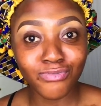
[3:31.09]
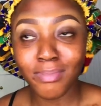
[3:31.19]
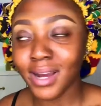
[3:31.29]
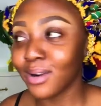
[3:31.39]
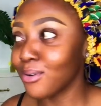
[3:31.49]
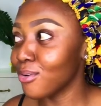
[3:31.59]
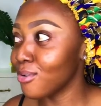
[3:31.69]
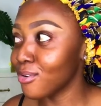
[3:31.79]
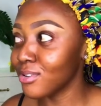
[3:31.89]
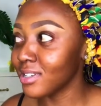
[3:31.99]
My
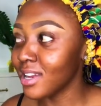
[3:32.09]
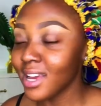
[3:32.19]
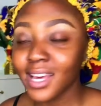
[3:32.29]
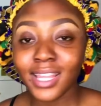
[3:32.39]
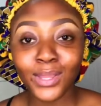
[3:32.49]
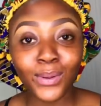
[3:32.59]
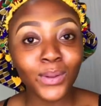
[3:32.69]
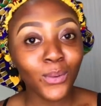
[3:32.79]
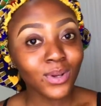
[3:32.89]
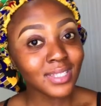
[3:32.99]
god,
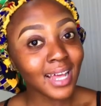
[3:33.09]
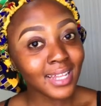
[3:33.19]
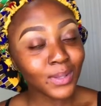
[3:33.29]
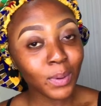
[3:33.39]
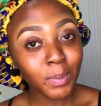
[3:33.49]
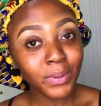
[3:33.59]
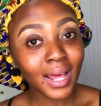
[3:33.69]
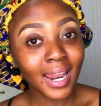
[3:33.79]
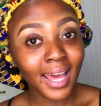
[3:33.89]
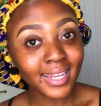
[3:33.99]
there were people
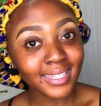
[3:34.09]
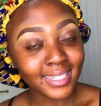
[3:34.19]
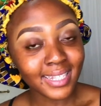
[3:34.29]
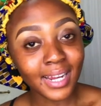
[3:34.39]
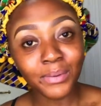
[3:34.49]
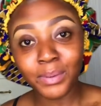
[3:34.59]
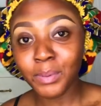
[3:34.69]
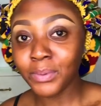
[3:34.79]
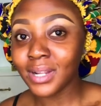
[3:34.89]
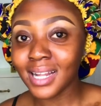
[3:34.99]
that liked it, and there were
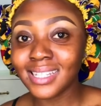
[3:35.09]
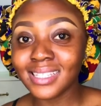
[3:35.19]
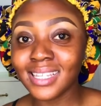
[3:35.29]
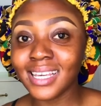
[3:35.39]
people that